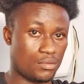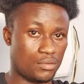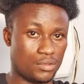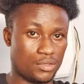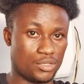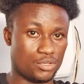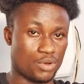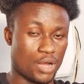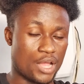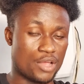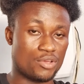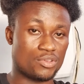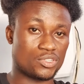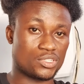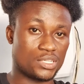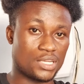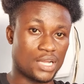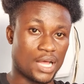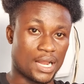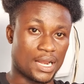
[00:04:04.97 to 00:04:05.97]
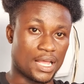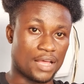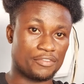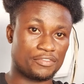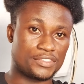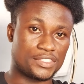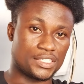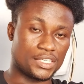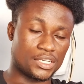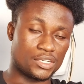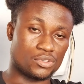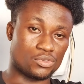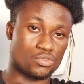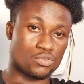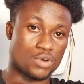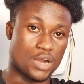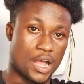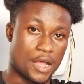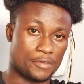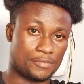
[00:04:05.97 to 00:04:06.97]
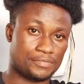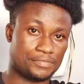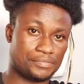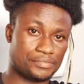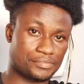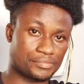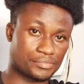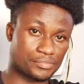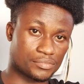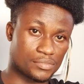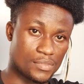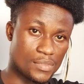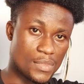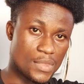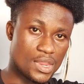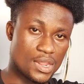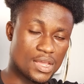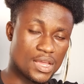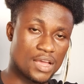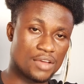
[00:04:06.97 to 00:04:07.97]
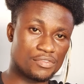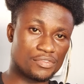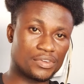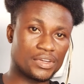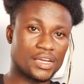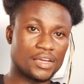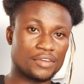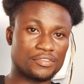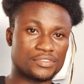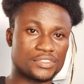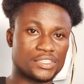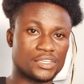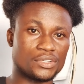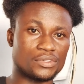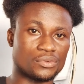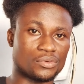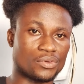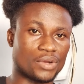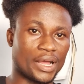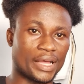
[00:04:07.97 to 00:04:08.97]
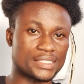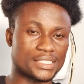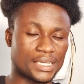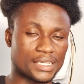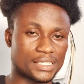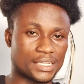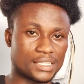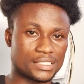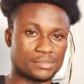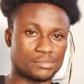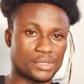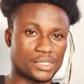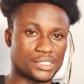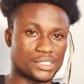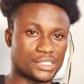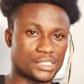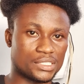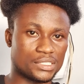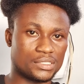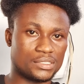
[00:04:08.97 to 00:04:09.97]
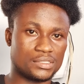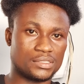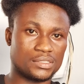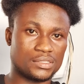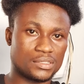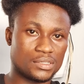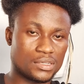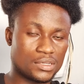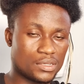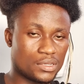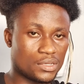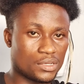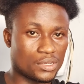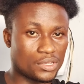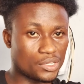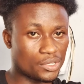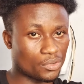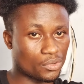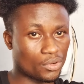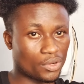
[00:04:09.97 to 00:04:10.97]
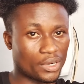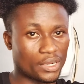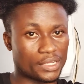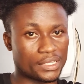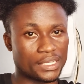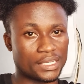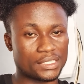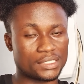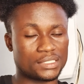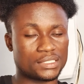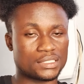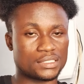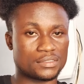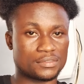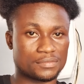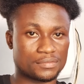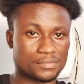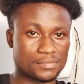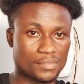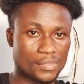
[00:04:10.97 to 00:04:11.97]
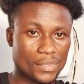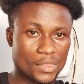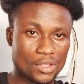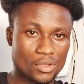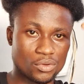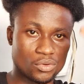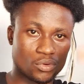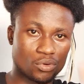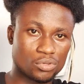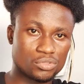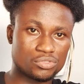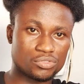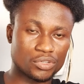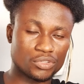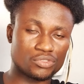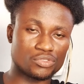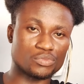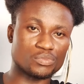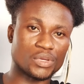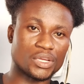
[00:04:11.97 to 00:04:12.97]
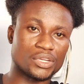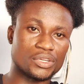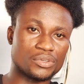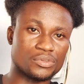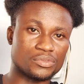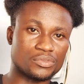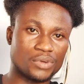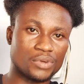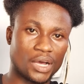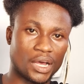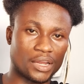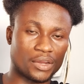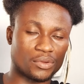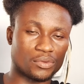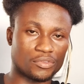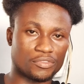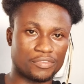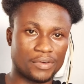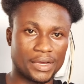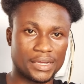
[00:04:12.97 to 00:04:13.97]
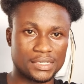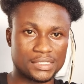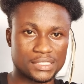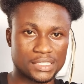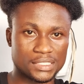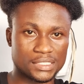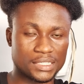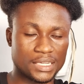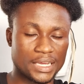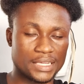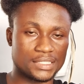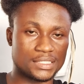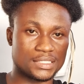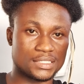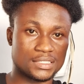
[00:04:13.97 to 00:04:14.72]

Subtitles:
you are using an FTA decoder, every FTA decoder, as I just mentioned, you're gonna just go straight to menu and you will find satellite